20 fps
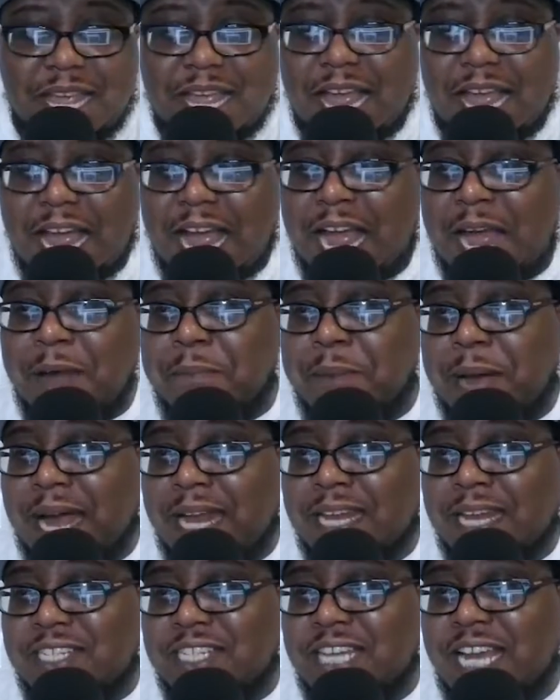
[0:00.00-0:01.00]
I
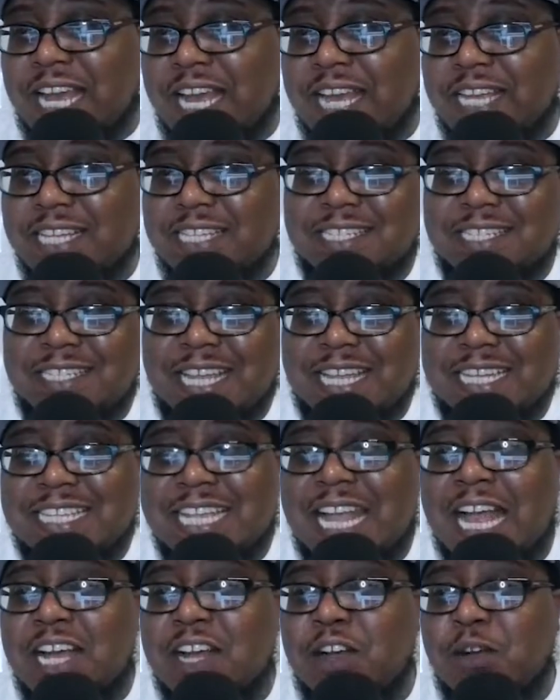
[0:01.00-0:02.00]
apologize. That's
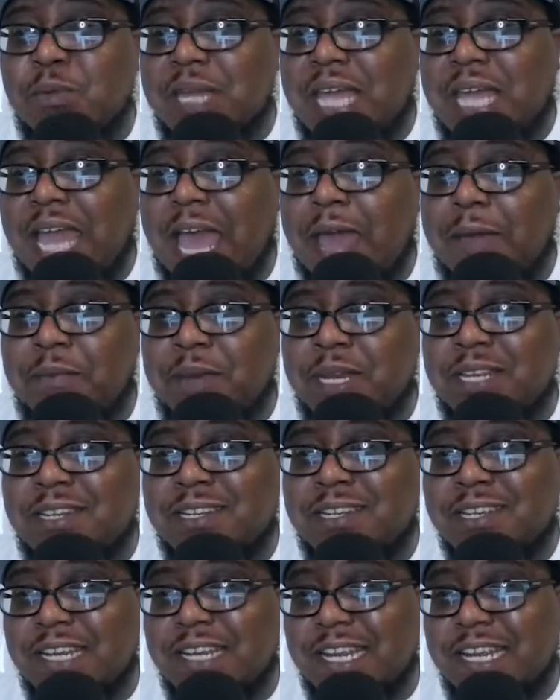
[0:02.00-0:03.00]
not going to be happening
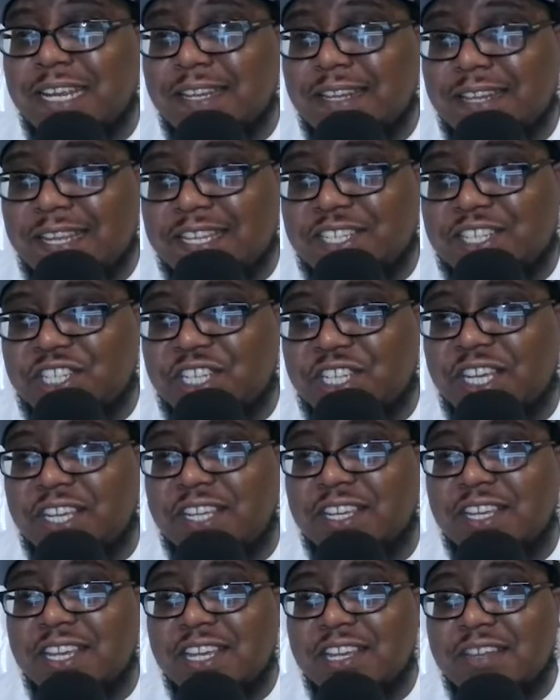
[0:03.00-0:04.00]
this
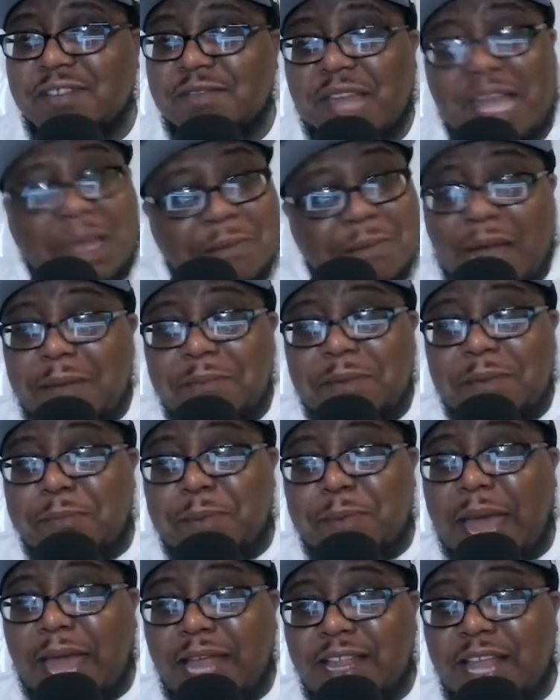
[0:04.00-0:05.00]
year. He might be
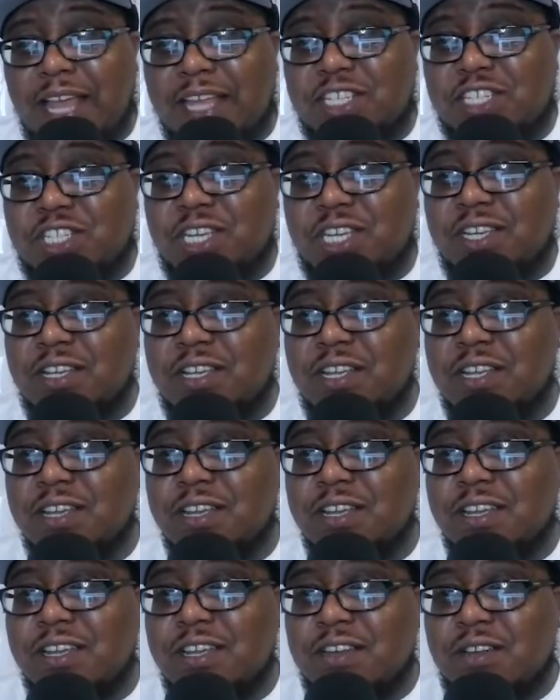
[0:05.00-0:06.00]
back next year.
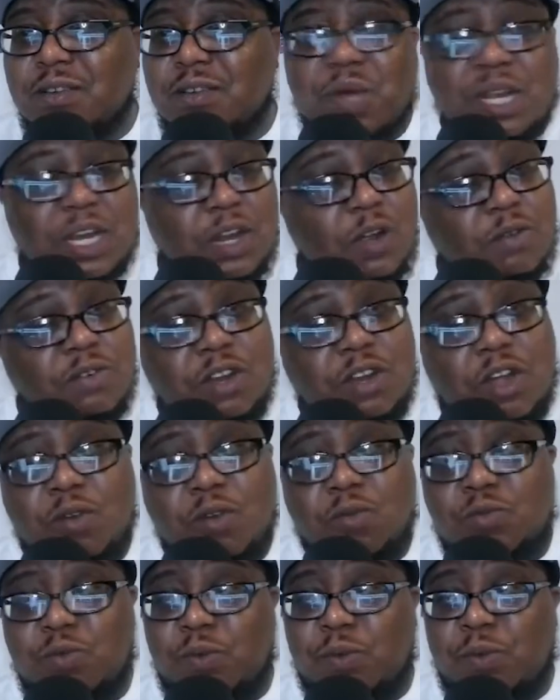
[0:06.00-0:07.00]
We don't
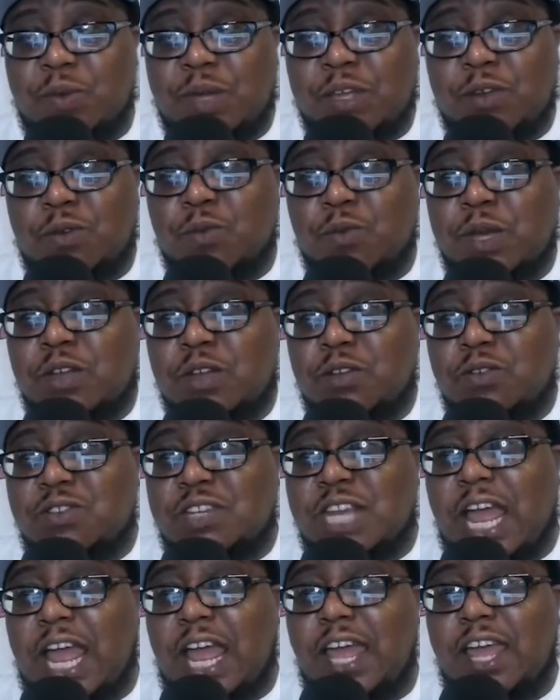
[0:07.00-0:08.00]
know. Will
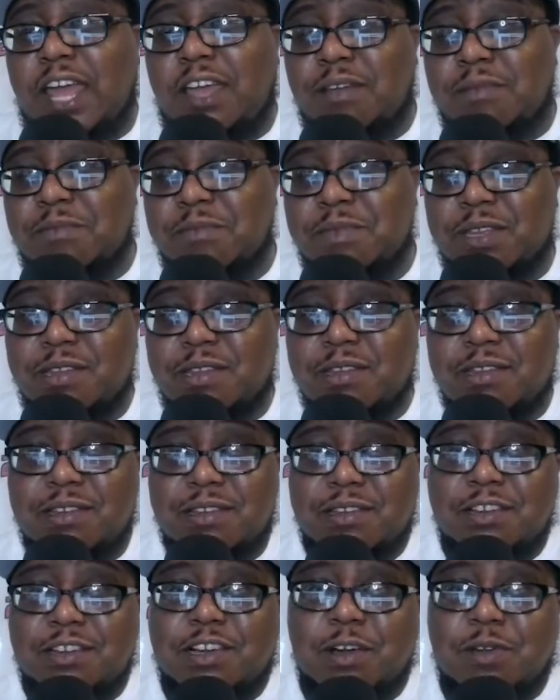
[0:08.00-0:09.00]
Dame
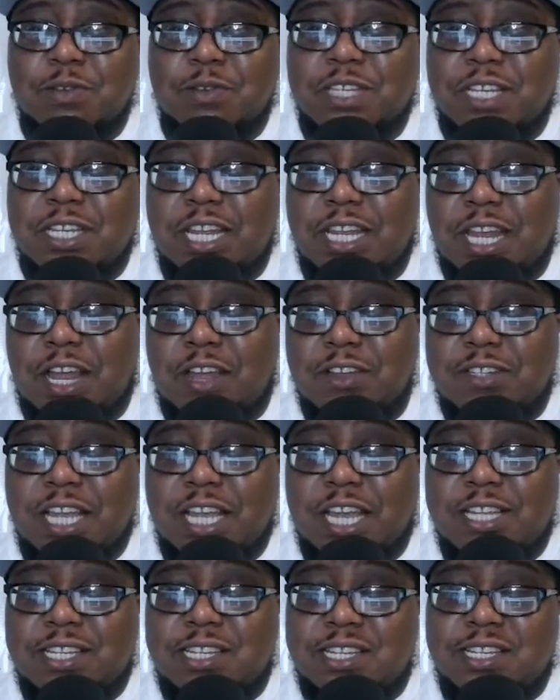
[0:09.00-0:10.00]
go to the Los
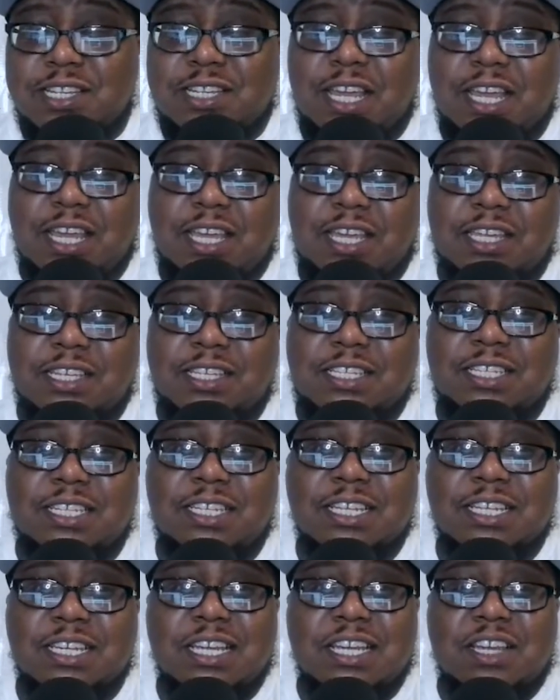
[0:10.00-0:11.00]
Angeles Lakers?
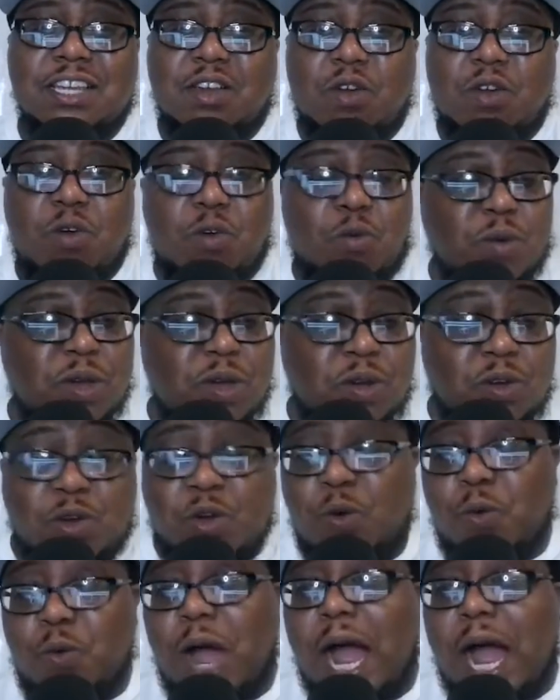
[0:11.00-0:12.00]
Will
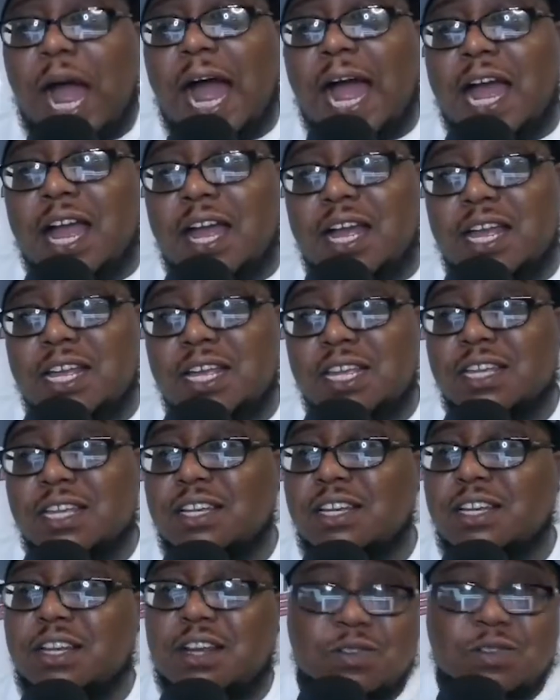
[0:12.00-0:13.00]
Kawhi
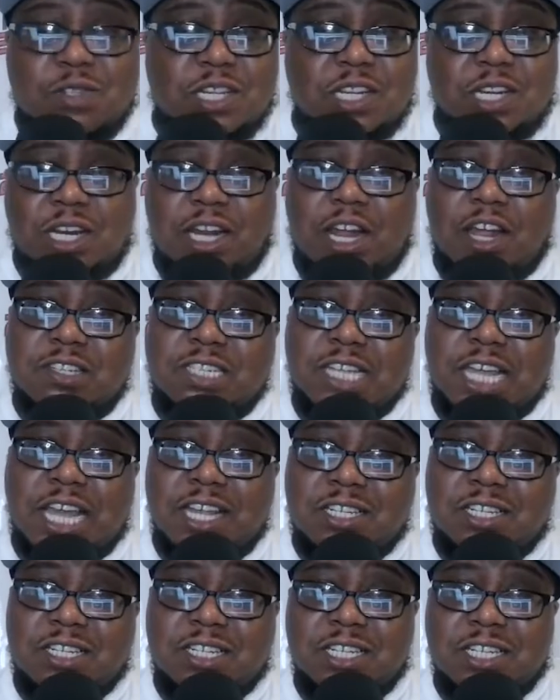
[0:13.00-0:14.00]
go to the Los
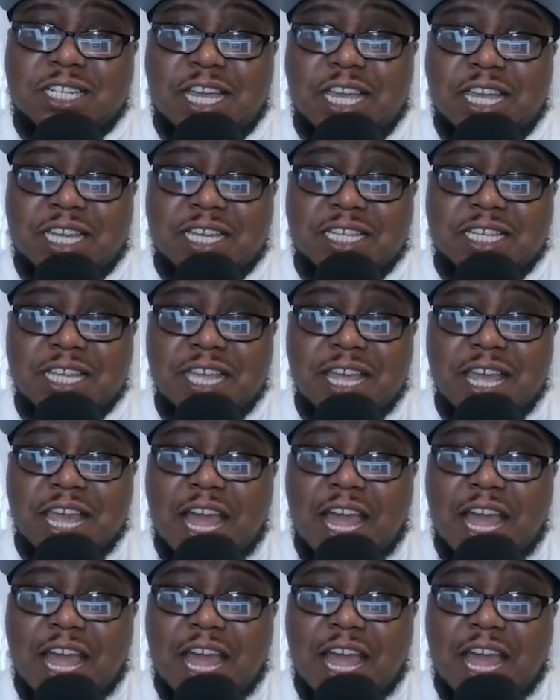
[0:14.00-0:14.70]
Angeles Lakers?